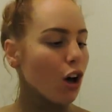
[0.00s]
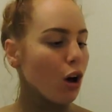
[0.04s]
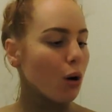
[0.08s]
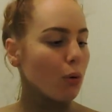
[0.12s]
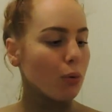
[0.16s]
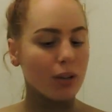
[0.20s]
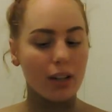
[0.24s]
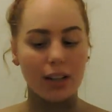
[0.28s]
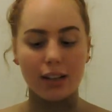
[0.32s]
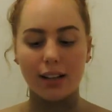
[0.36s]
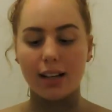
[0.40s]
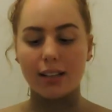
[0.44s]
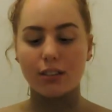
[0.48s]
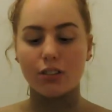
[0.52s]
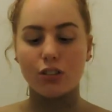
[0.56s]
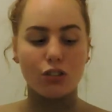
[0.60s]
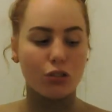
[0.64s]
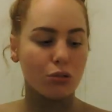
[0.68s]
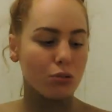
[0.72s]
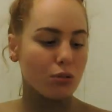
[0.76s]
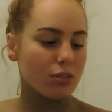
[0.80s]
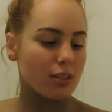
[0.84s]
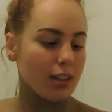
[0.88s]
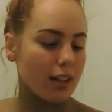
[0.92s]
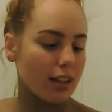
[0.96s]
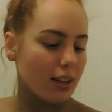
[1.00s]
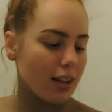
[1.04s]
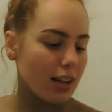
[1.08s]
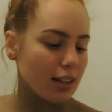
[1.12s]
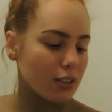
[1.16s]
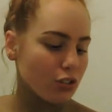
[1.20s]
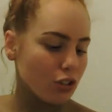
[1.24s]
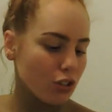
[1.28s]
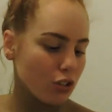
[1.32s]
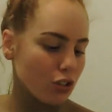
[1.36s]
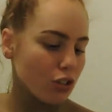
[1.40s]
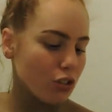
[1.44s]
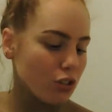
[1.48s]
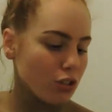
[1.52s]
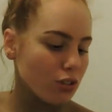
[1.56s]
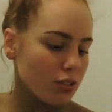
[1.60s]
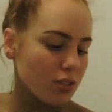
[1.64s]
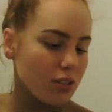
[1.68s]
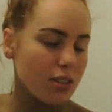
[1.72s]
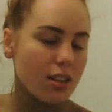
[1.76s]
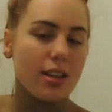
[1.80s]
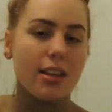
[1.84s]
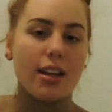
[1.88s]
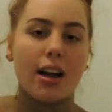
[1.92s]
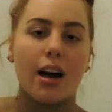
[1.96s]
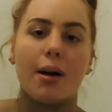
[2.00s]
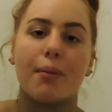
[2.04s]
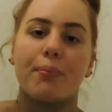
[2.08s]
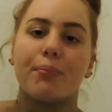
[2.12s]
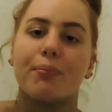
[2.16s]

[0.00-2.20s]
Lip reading: what I like to do is I like to use the